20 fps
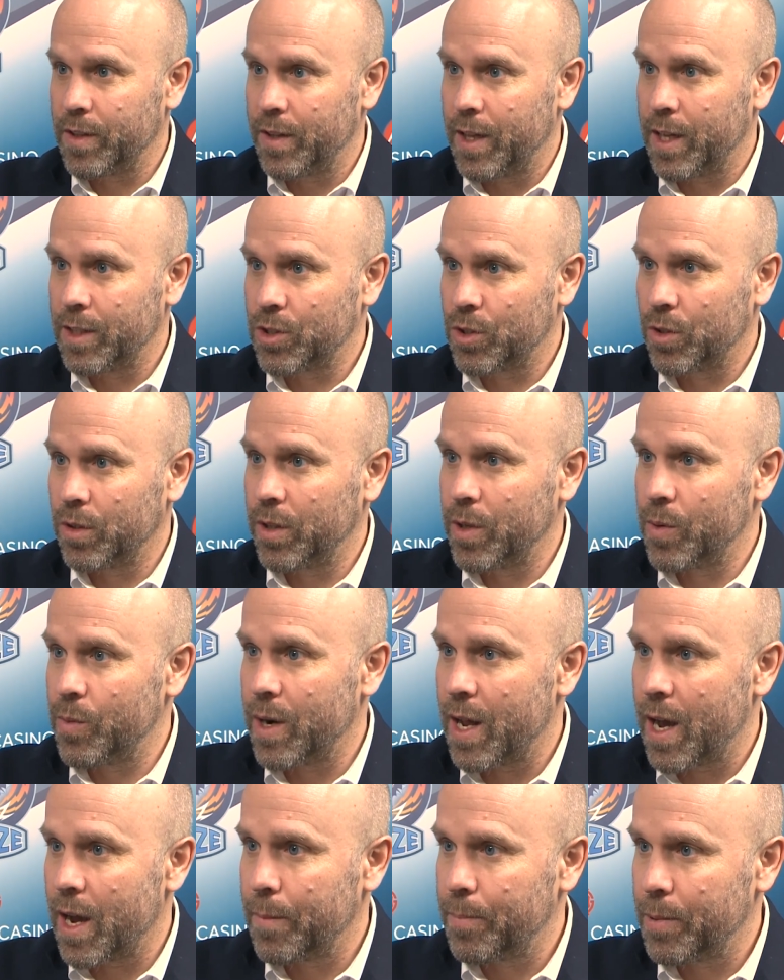And that's certainly
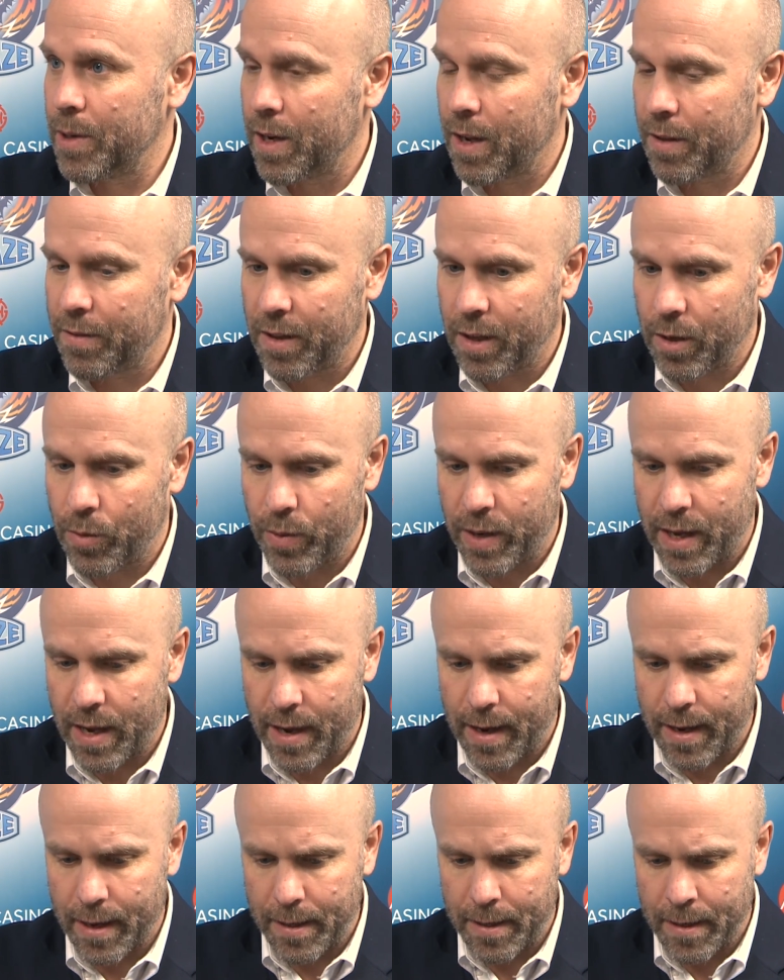what happened. I think we
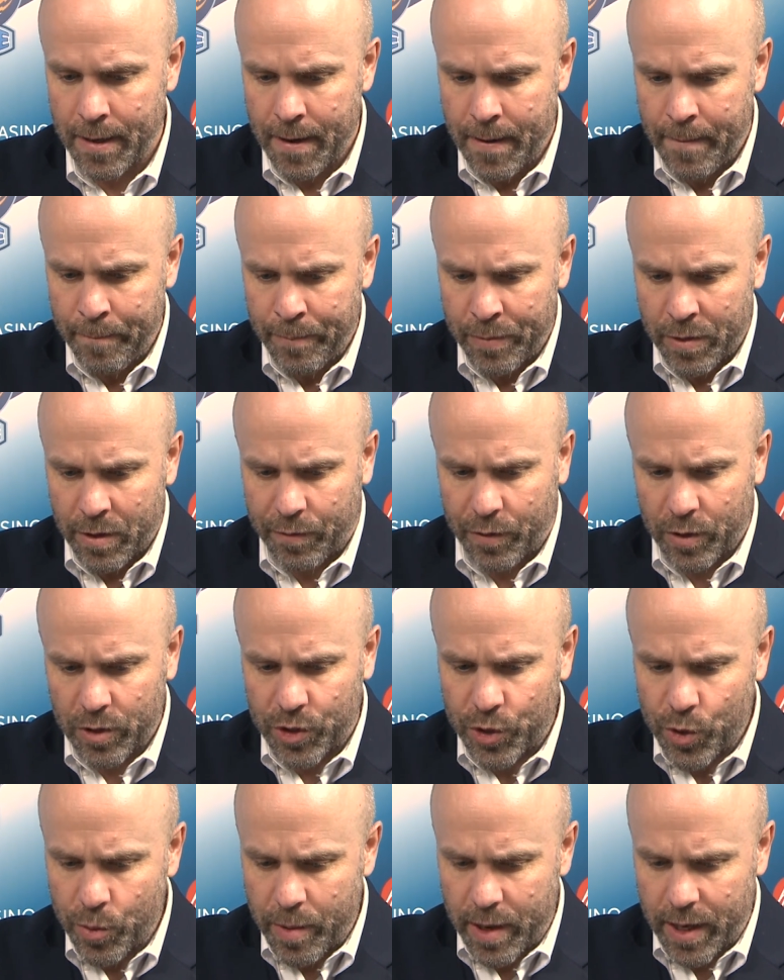had the
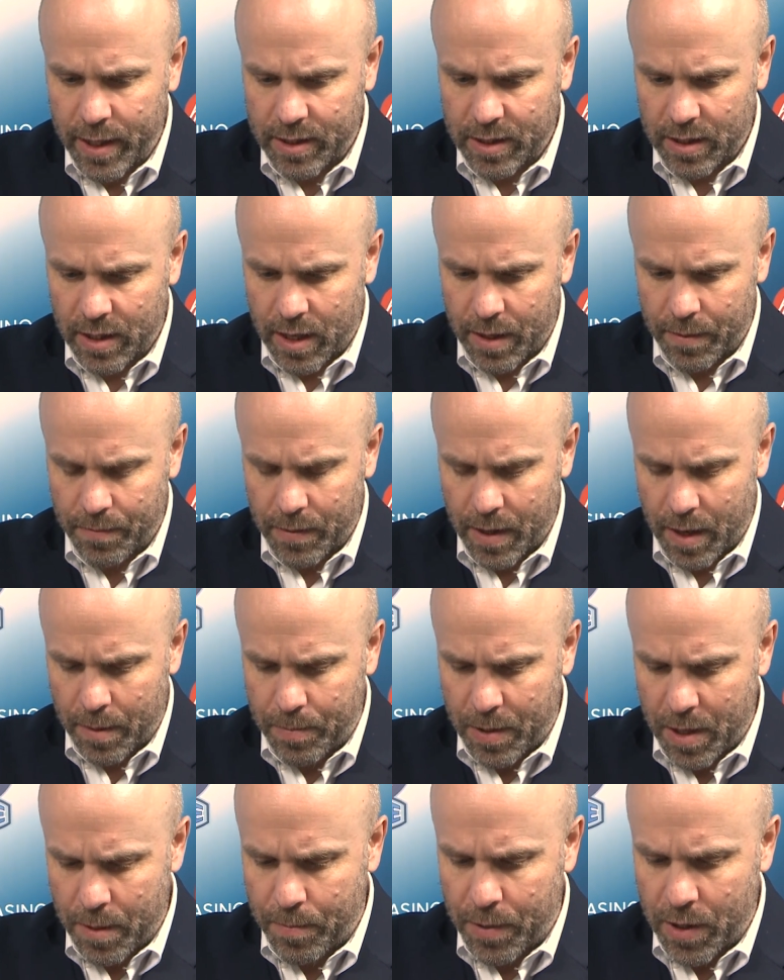first two minutes of that, that
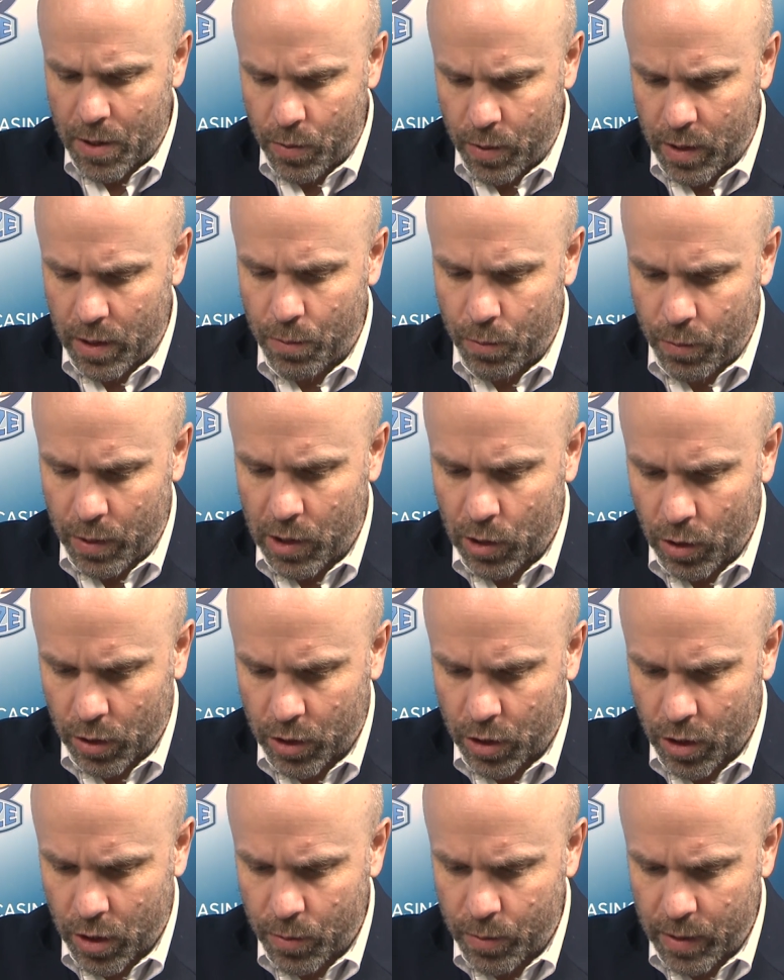PP, we, we
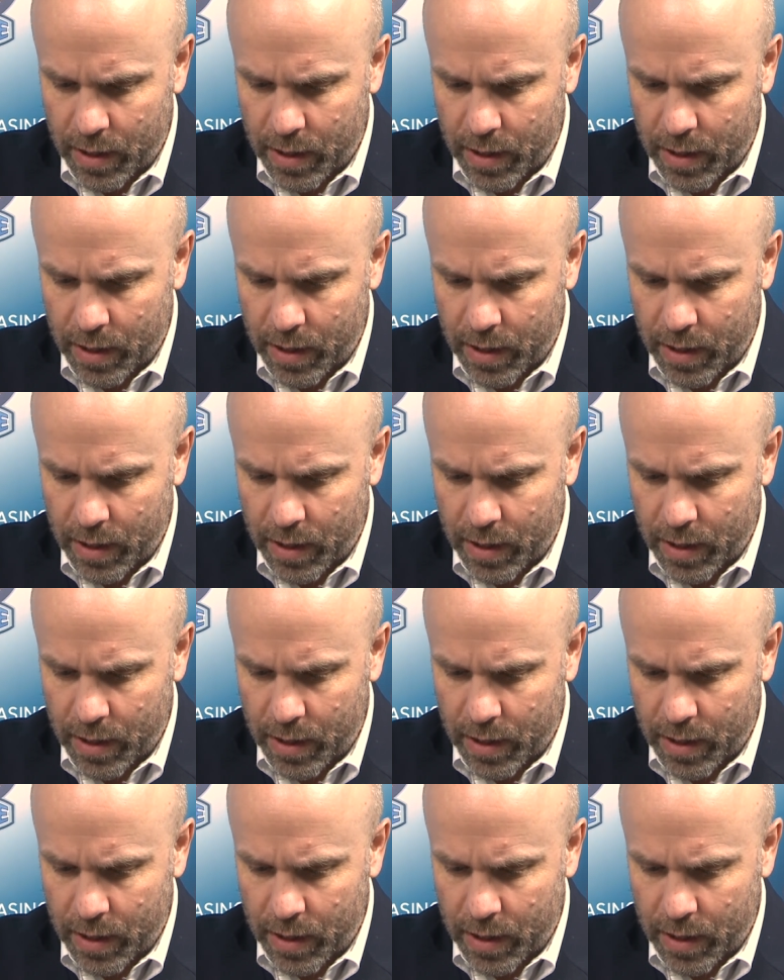looked good.